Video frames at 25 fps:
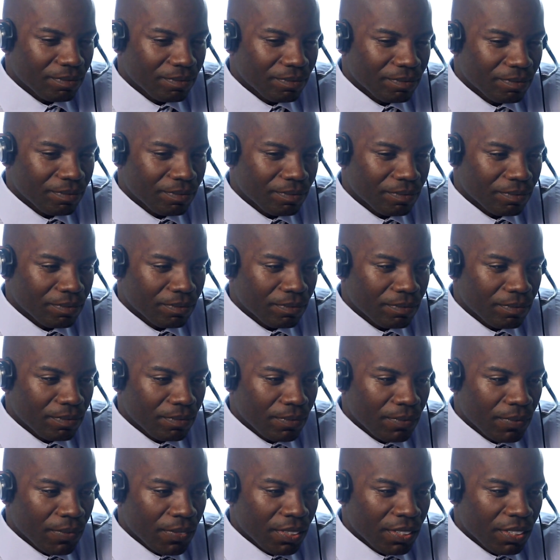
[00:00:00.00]
or
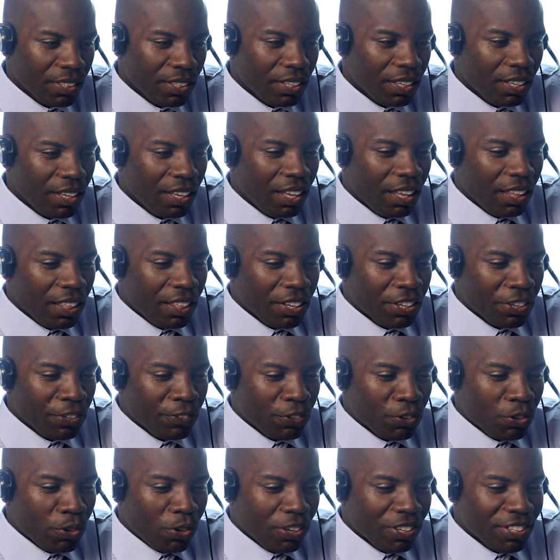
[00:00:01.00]
expressive, such as
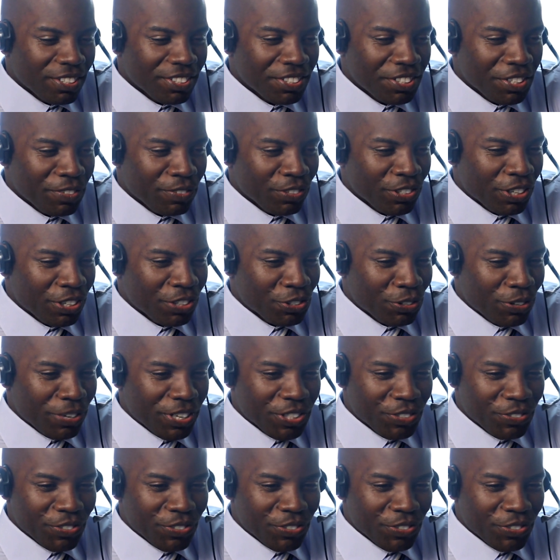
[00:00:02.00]
clothing, cars,